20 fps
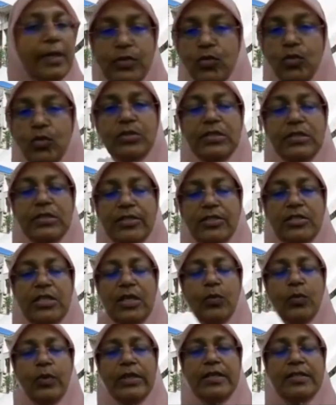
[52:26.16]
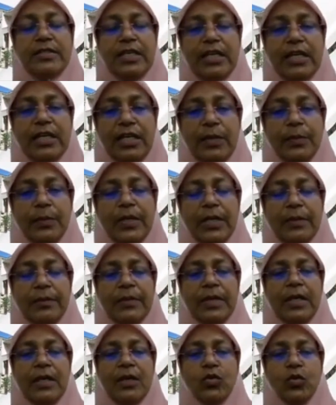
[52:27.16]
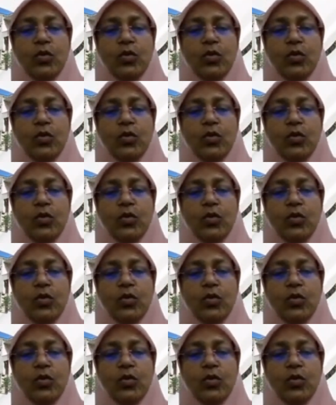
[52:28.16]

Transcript: It's not such thing when there's equilibrium.